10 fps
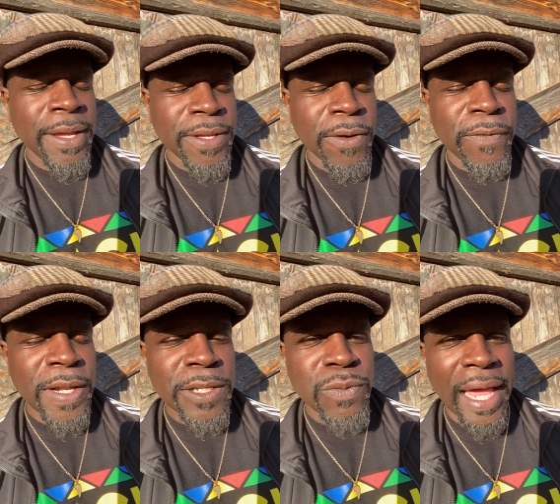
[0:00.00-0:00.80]
Your
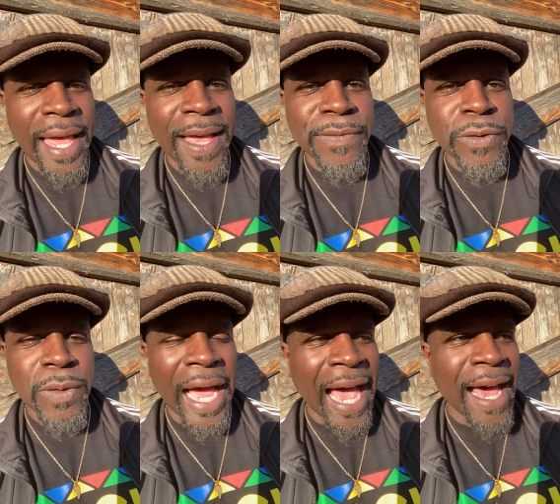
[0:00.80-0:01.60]
feelings will have
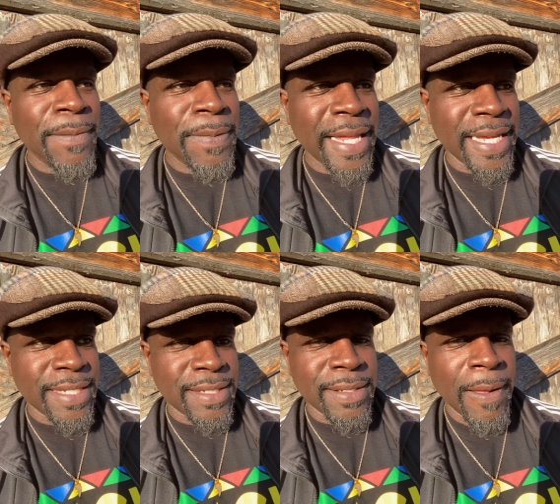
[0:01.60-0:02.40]
you out of
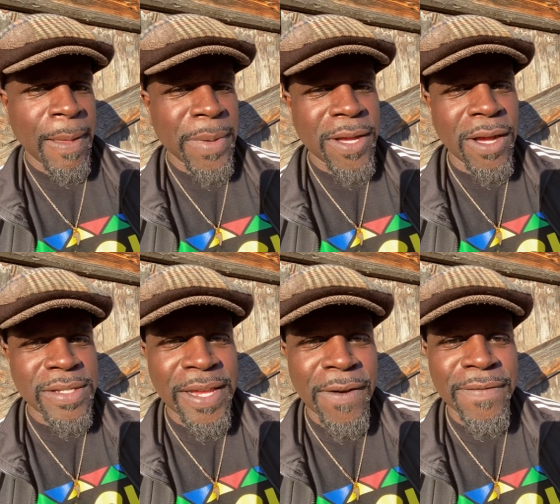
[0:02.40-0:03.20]
place because
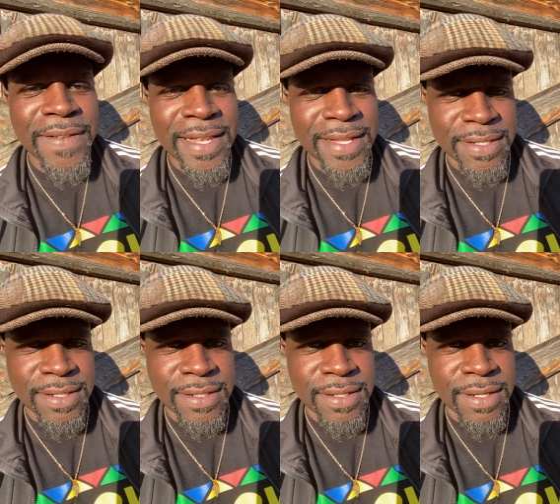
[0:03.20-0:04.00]
they are
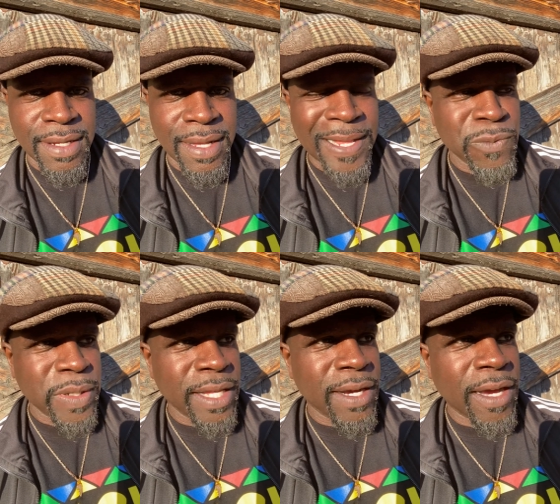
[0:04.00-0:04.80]
feelings. That's
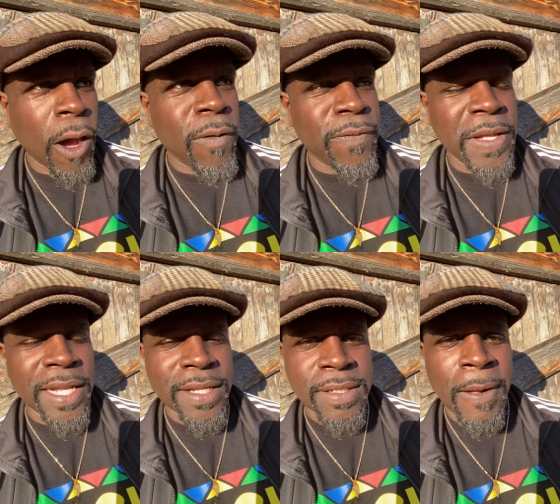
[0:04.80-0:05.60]
what they're called,
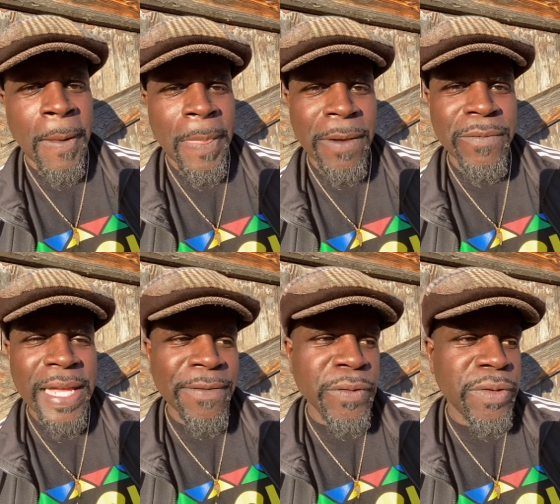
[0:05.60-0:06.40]
feelings. They will
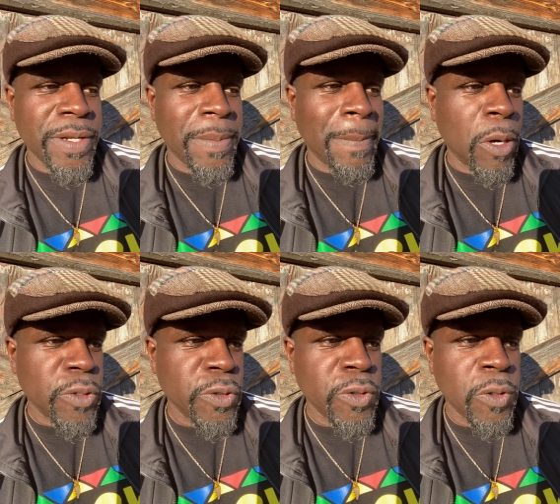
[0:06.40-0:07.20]
have you in
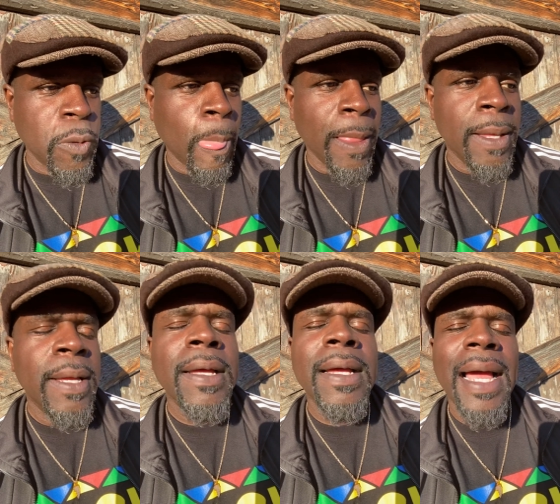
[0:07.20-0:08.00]
emotional
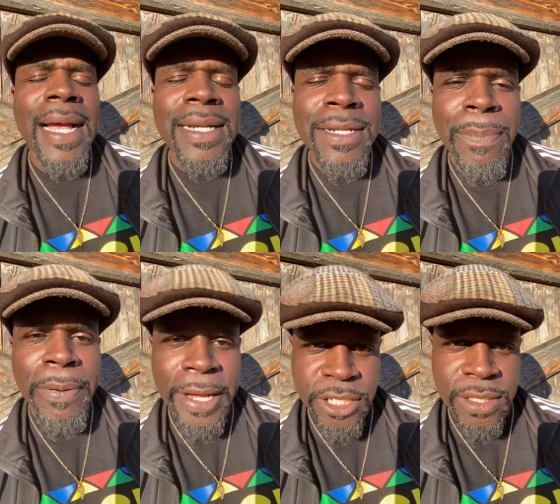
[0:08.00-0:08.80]

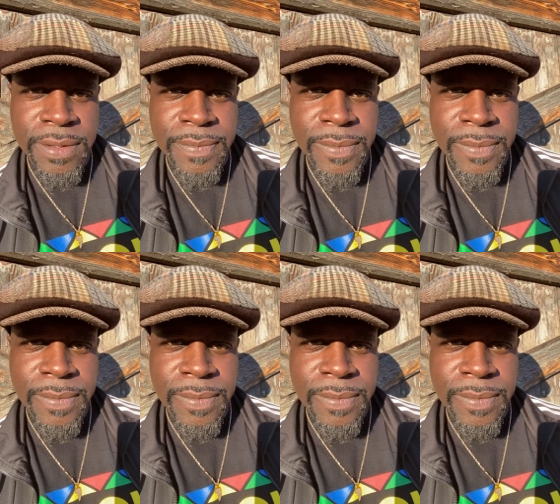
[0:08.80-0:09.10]
depression